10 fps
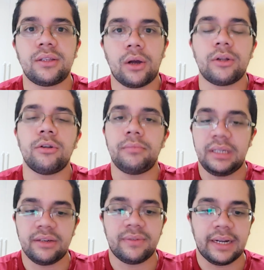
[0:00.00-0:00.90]
talked to
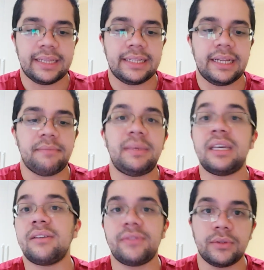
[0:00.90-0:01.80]
Mia first and say,
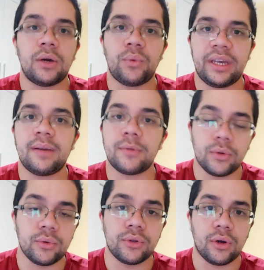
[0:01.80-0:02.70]
Mia, I feel that way, I'm
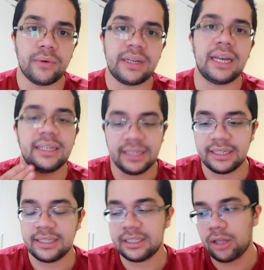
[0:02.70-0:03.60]
so sorry. And then
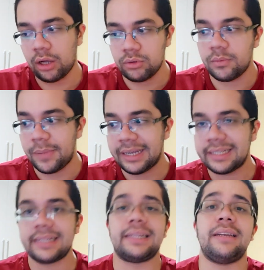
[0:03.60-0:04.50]
he talked to Benji
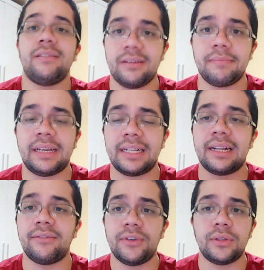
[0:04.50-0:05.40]
and say,
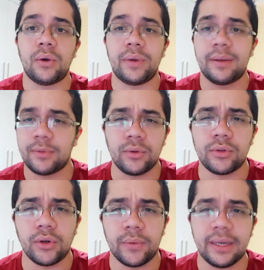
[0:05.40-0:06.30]
Benji, I feel that way, I'm so
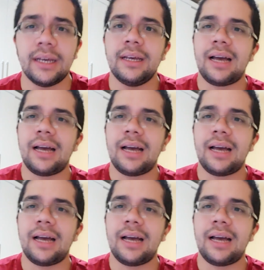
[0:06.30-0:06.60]
sorry.